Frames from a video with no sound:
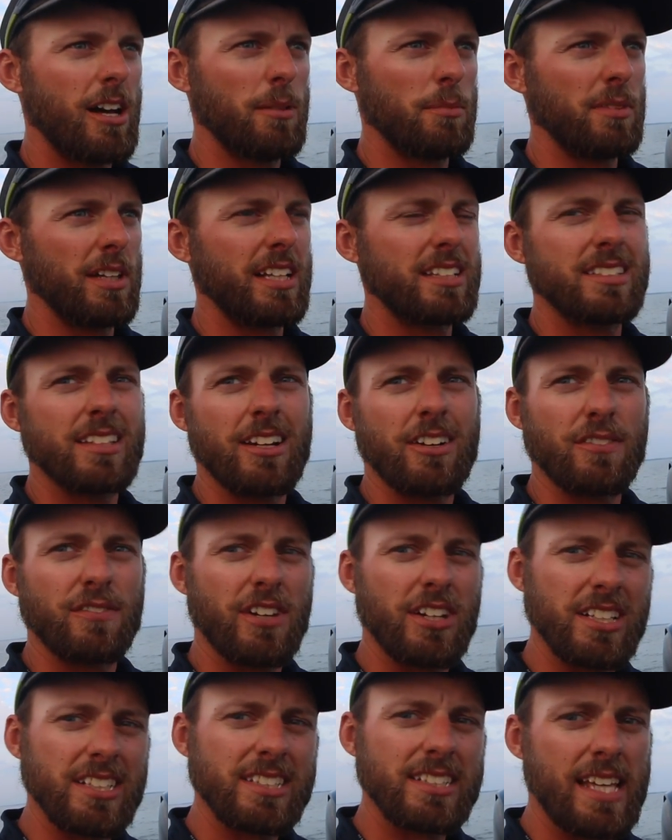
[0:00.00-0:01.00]
lakes that are
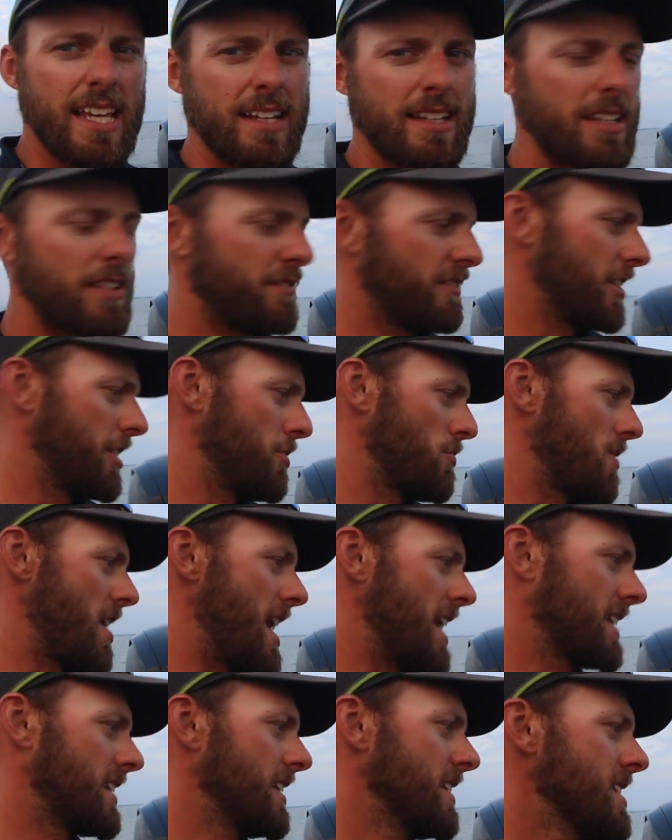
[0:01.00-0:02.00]
very sandy and very
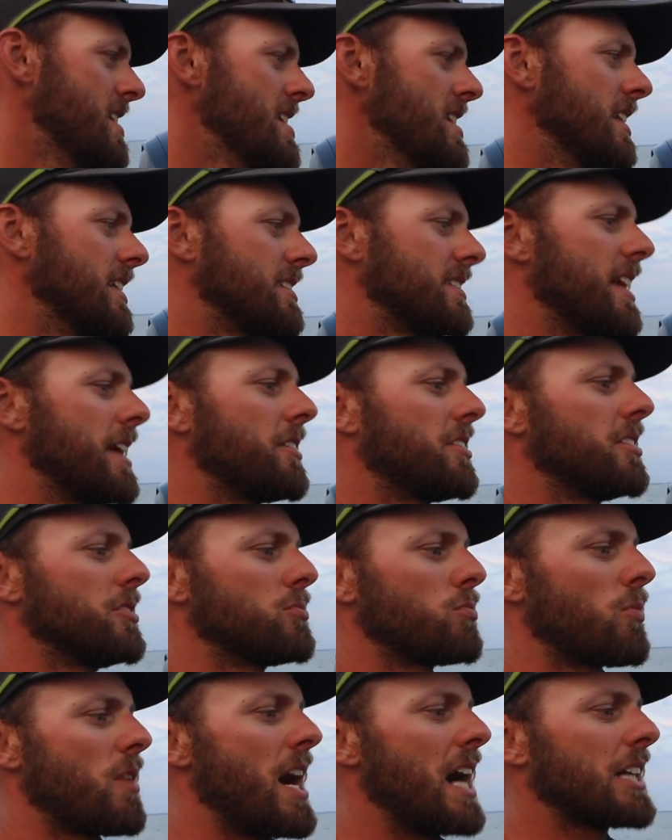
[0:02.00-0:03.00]
rocky, is that
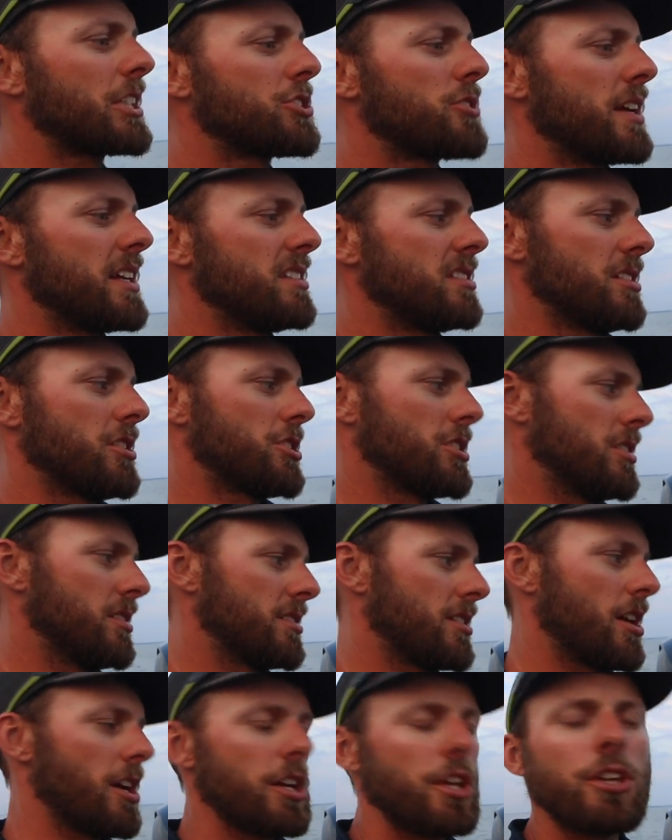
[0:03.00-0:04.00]
these rock
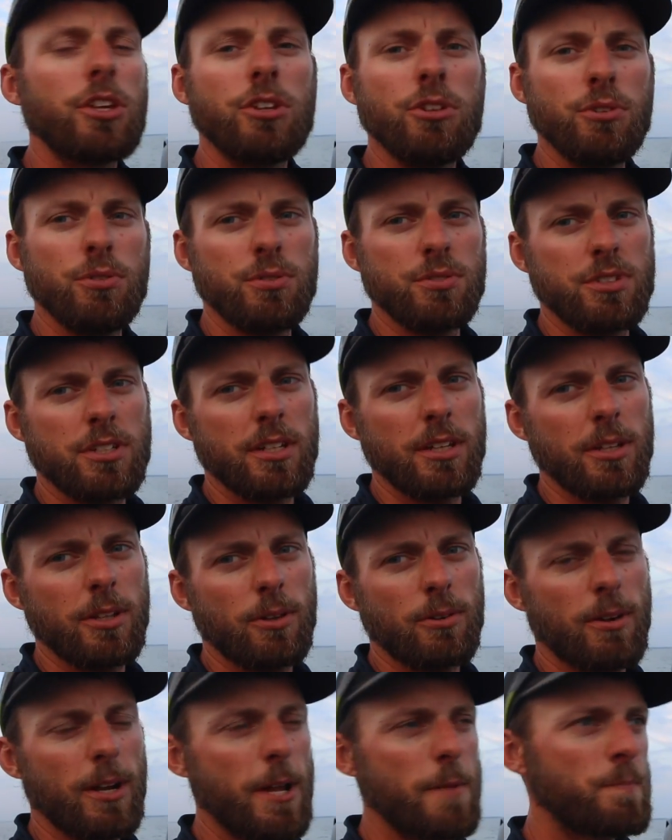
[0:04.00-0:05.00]
transitions are a huge deal.
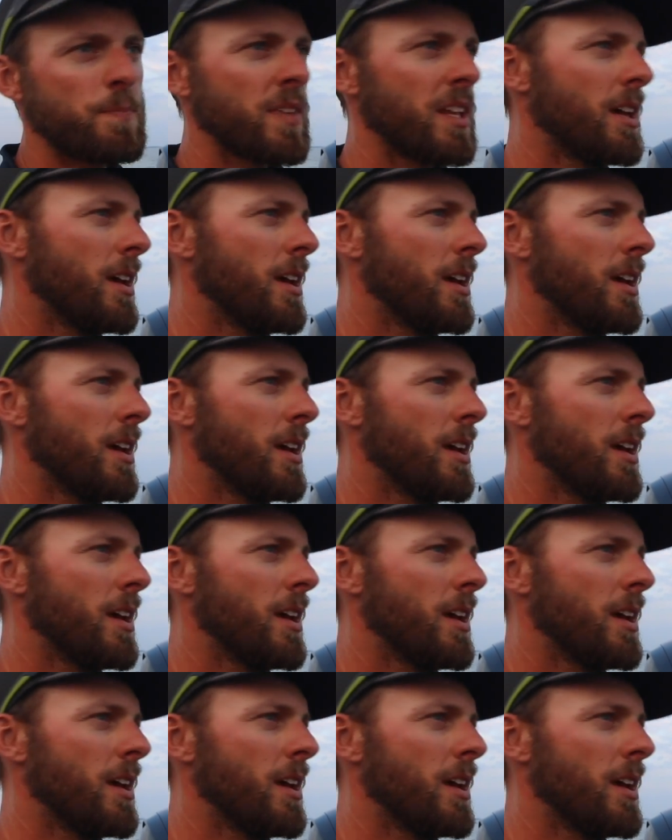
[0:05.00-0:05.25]
Right?